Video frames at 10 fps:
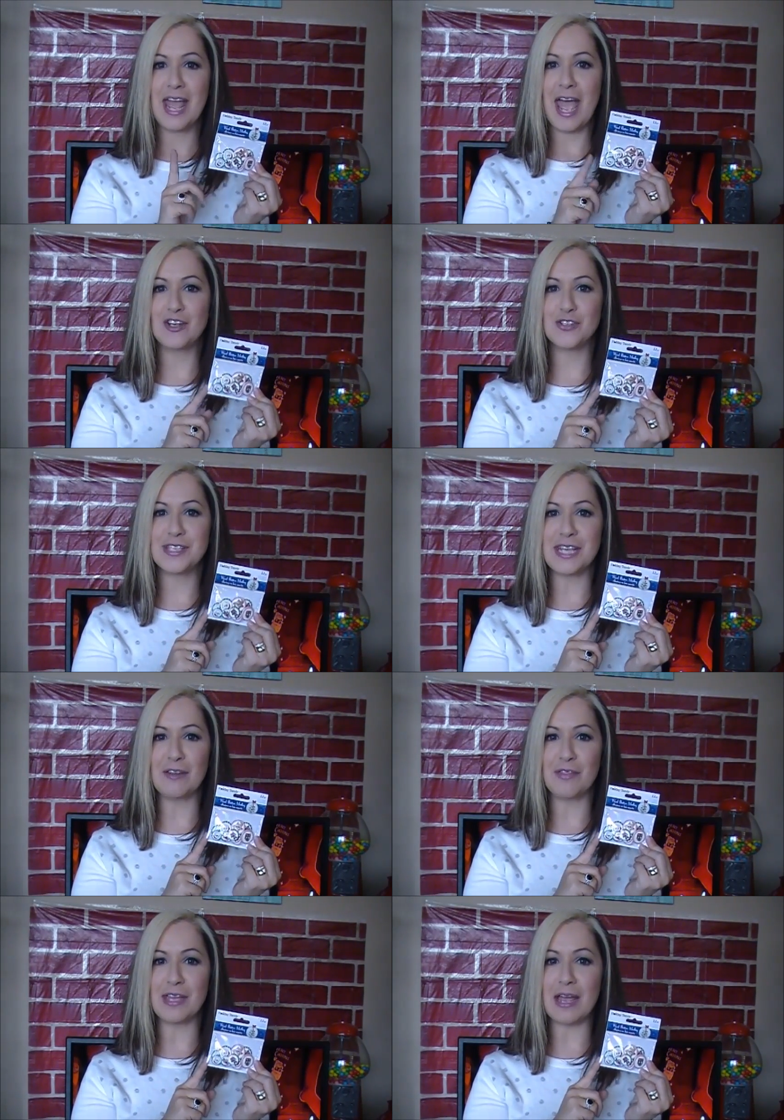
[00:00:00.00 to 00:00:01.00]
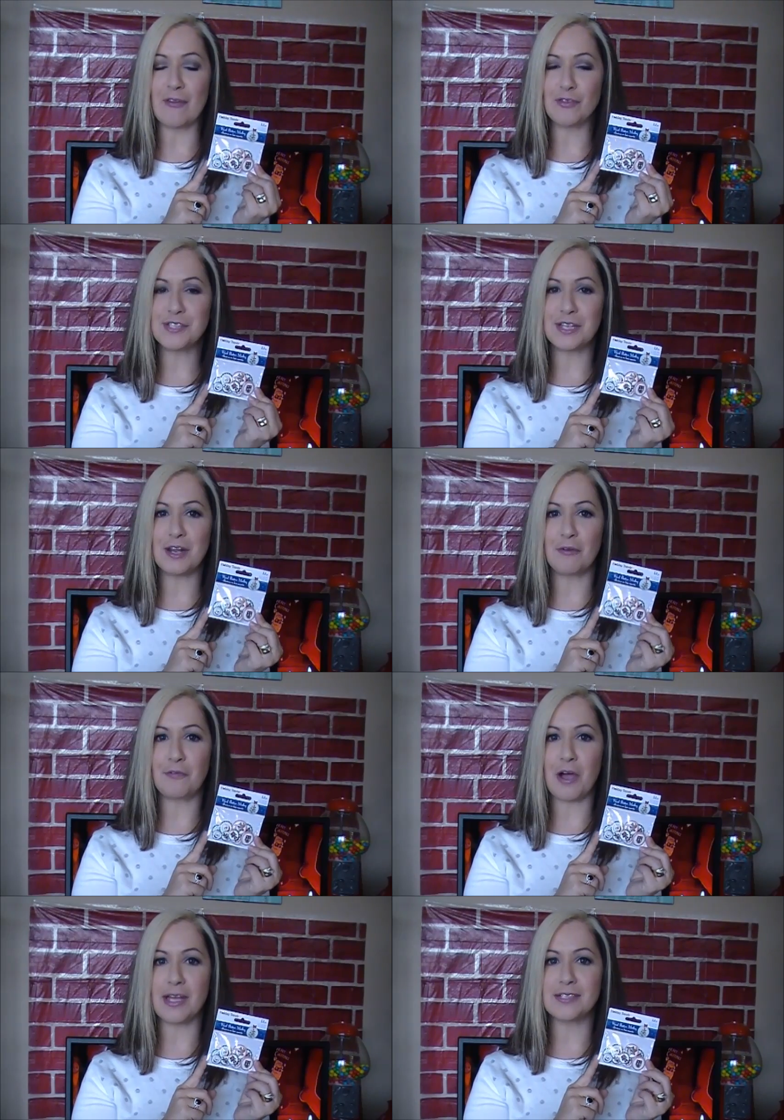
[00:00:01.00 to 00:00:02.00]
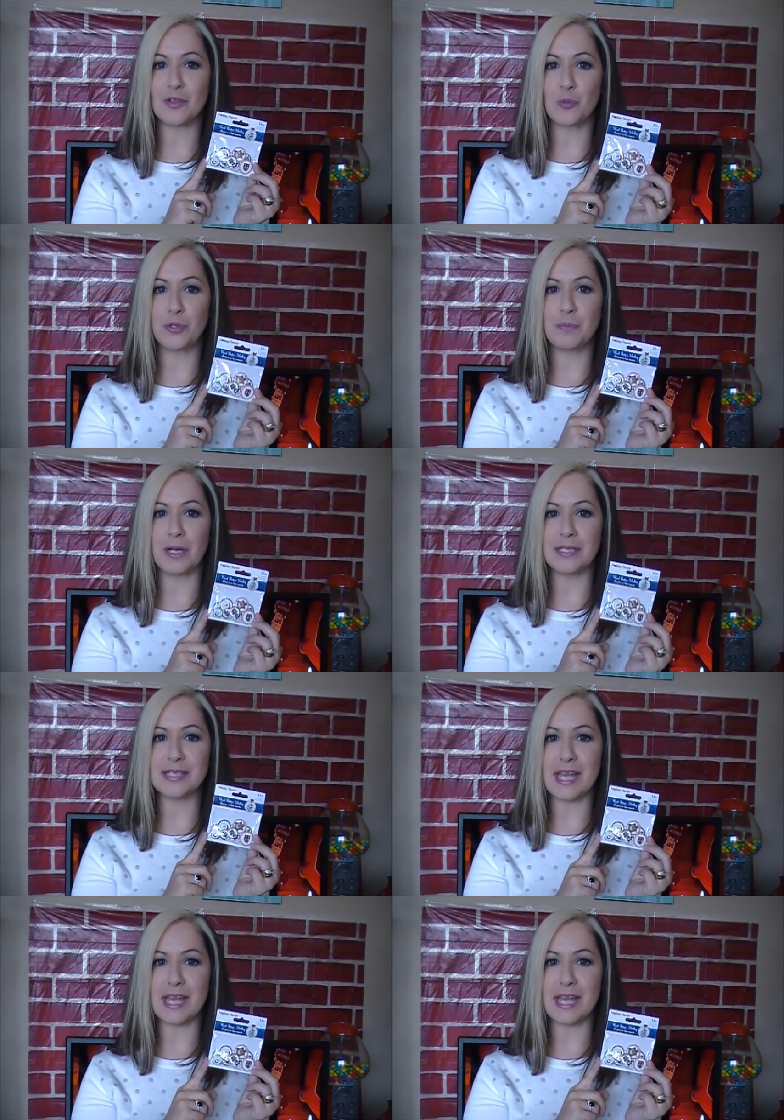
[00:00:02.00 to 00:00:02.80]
and just seeing if they ever did find the wood buttons,